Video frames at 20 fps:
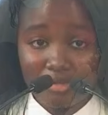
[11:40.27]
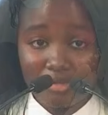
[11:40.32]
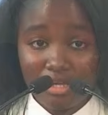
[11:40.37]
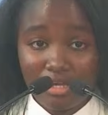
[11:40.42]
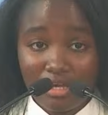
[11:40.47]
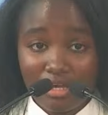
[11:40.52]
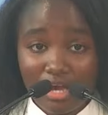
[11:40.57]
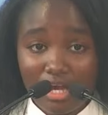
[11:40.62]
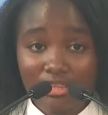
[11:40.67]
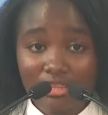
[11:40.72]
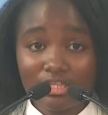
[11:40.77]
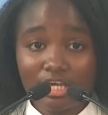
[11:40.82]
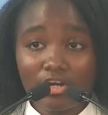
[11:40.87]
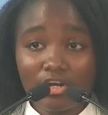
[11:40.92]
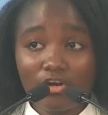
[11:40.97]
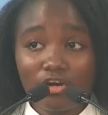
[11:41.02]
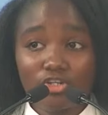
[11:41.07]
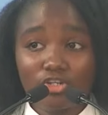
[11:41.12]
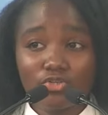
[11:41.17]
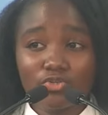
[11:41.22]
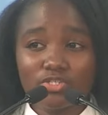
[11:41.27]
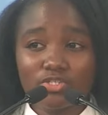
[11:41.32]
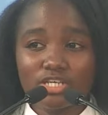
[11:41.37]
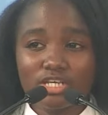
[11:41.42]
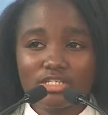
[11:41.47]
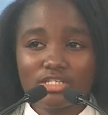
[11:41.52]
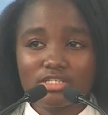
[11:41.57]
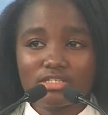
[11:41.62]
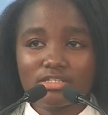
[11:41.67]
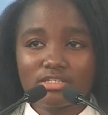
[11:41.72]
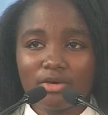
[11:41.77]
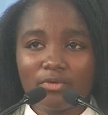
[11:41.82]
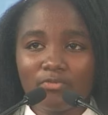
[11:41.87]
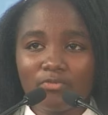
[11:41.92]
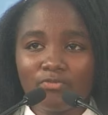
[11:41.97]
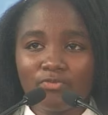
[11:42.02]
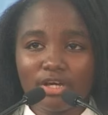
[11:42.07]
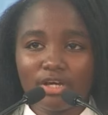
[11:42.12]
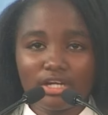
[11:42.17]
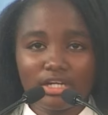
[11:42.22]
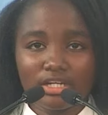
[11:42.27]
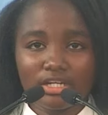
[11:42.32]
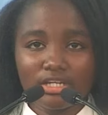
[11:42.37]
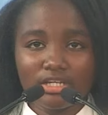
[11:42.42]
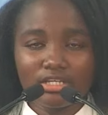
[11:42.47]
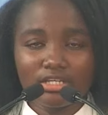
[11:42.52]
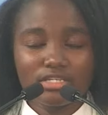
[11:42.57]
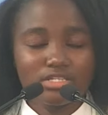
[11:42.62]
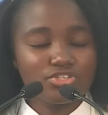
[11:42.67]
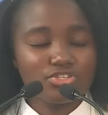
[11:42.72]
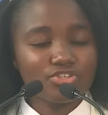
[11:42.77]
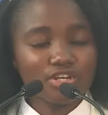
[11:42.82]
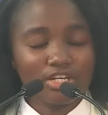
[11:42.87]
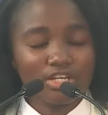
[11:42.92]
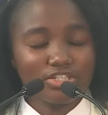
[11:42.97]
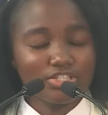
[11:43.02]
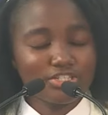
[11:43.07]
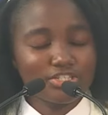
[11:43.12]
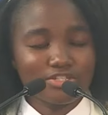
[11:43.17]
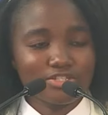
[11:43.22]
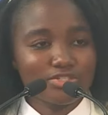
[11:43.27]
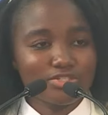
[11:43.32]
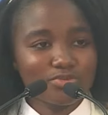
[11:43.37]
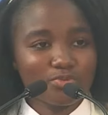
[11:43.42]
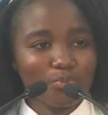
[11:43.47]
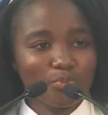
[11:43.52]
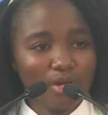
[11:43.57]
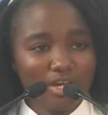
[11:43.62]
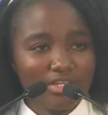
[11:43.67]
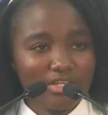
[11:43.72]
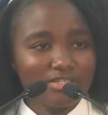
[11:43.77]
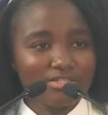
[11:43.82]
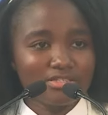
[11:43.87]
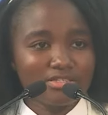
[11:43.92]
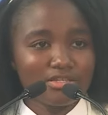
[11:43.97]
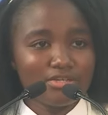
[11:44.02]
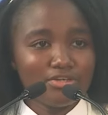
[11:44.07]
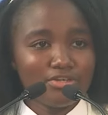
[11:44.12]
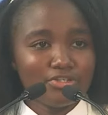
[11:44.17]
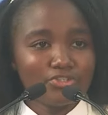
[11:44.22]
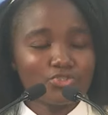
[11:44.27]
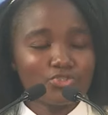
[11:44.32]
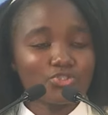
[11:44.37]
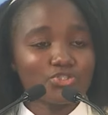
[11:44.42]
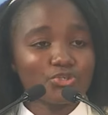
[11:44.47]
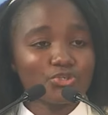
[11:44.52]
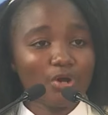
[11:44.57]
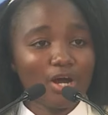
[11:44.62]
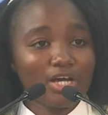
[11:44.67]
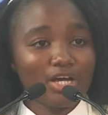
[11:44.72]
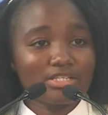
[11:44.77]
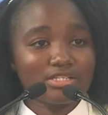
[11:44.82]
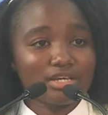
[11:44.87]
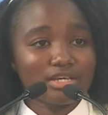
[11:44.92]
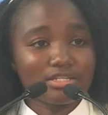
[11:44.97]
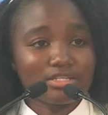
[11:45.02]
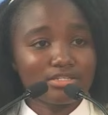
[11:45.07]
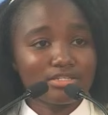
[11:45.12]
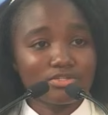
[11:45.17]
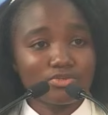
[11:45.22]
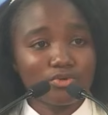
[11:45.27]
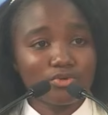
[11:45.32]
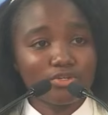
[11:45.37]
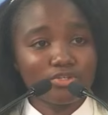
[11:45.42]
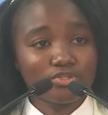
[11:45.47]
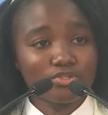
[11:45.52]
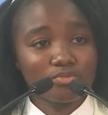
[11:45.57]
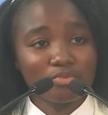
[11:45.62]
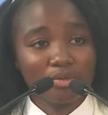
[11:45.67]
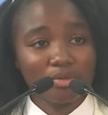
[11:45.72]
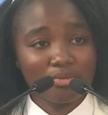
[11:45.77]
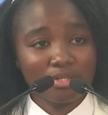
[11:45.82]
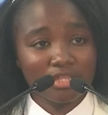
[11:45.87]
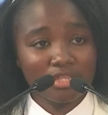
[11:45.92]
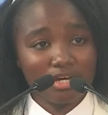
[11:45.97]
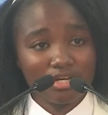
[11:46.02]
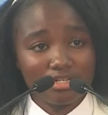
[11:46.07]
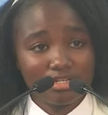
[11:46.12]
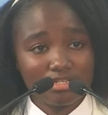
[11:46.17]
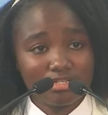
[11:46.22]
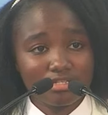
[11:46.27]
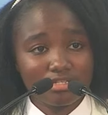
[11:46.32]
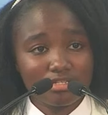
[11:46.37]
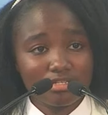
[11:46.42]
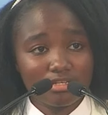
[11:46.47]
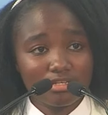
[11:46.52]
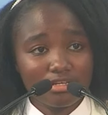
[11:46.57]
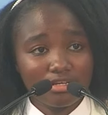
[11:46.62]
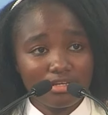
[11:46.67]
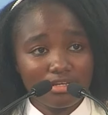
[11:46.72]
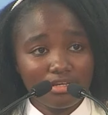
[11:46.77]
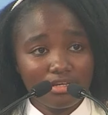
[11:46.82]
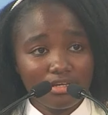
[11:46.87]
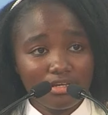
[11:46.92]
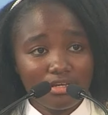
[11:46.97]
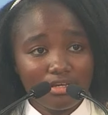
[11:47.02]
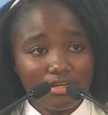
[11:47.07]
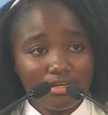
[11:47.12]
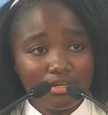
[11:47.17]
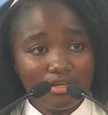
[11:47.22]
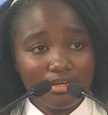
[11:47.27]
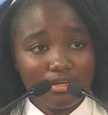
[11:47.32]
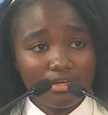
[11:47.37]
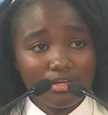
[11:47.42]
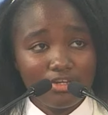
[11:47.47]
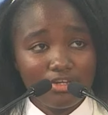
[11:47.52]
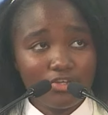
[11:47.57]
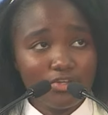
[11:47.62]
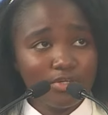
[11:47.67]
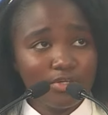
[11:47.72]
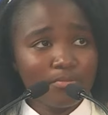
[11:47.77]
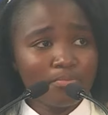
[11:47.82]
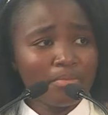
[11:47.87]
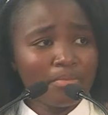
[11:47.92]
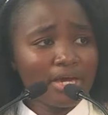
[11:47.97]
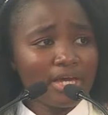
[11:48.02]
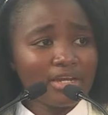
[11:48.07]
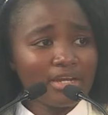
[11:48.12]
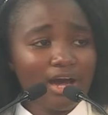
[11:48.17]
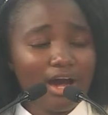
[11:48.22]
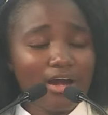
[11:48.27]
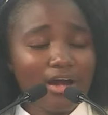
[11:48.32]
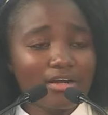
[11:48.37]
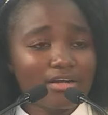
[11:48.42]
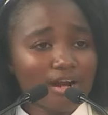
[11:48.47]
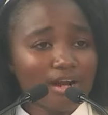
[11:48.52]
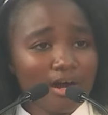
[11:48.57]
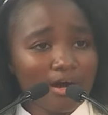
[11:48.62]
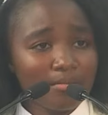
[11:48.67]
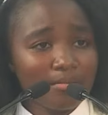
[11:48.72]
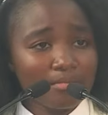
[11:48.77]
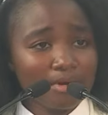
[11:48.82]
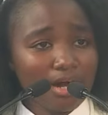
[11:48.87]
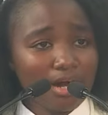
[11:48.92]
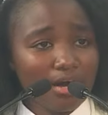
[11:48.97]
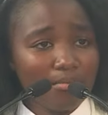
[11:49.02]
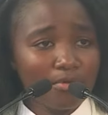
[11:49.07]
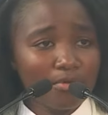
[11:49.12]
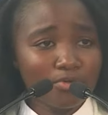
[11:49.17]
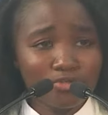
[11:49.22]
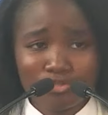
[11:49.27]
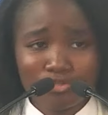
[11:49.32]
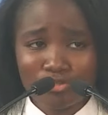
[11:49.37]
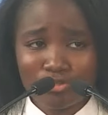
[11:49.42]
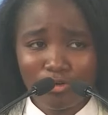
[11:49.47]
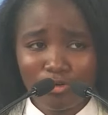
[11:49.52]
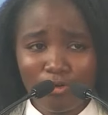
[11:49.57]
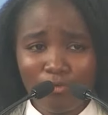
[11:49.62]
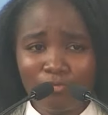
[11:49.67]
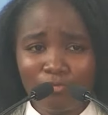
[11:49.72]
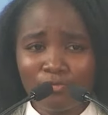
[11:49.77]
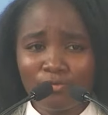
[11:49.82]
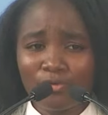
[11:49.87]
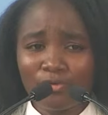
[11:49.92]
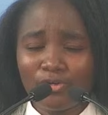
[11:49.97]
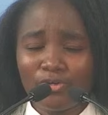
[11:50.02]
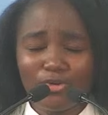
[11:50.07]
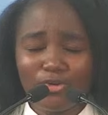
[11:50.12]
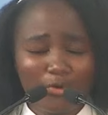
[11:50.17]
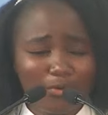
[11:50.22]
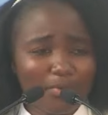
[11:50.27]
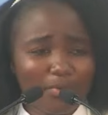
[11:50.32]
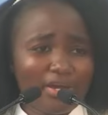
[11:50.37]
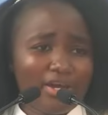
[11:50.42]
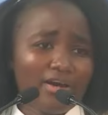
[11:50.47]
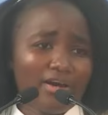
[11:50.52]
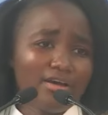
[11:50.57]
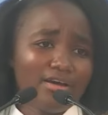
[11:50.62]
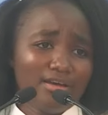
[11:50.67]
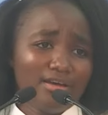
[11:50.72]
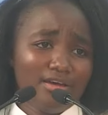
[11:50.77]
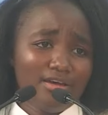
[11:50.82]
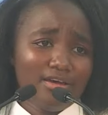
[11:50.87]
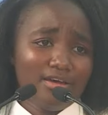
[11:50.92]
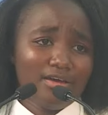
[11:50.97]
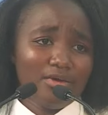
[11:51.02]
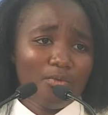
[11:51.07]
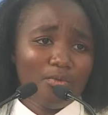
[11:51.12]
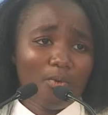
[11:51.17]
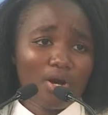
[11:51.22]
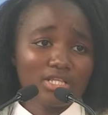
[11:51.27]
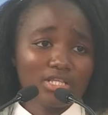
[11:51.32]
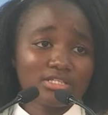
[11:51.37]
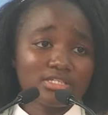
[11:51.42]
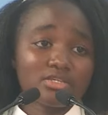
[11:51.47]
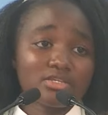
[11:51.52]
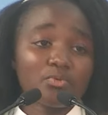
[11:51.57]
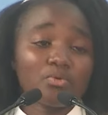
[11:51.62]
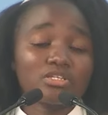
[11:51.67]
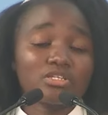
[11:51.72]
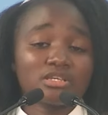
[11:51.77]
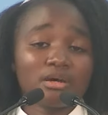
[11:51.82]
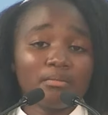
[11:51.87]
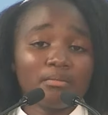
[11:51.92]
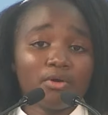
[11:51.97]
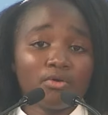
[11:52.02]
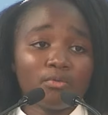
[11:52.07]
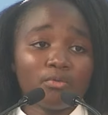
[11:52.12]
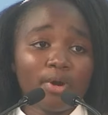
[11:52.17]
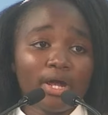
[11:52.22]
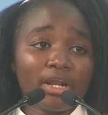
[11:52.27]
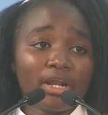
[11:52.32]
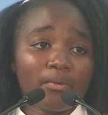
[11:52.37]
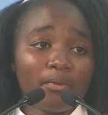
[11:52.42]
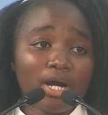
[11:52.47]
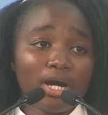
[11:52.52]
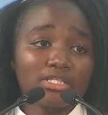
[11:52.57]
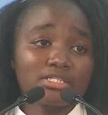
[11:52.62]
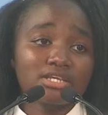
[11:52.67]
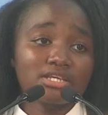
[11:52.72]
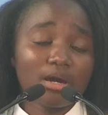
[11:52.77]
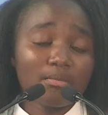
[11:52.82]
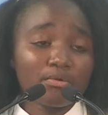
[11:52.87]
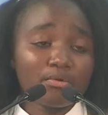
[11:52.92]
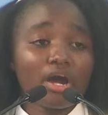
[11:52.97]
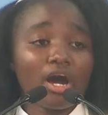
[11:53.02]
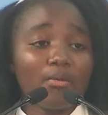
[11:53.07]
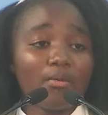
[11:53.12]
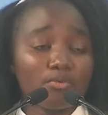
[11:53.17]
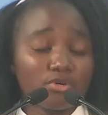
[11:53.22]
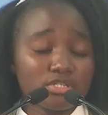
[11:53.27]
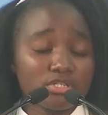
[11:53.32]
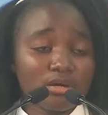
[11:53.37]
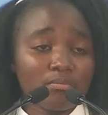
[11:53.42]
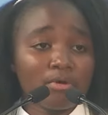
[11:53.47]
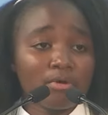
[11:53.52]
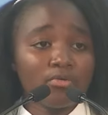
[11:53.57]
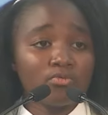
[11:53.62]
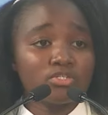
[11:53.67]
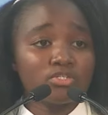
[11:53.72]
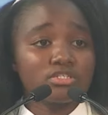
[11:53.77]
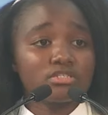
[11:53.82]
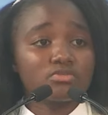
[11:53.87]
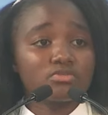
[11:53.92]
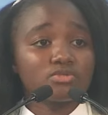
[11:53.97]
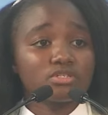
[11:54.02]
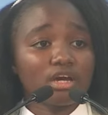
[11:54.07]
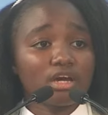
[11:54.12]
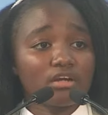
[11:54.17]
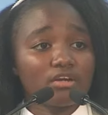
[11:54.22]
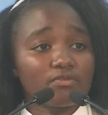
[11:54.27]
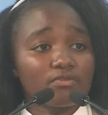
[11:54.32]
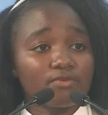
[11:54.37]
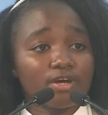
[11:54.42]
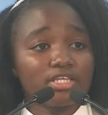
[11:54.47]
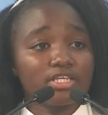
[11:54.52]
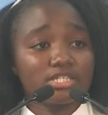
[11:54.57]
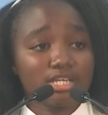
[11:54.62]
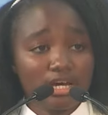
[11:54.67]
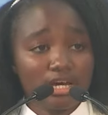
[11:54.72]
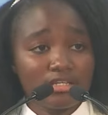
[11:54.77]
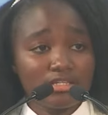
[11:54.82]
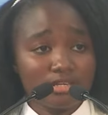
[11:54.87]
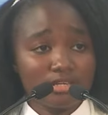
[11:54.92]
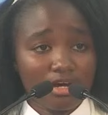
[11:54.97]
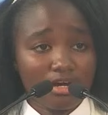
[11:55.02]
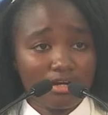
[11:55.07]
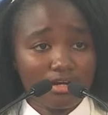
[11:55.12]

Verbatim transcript: And the Lord uses the very strangest ways to show us that he's going to be with us. He made a ram come out of nowhere once he was about when once Abraham was about to sacrifice Isaac.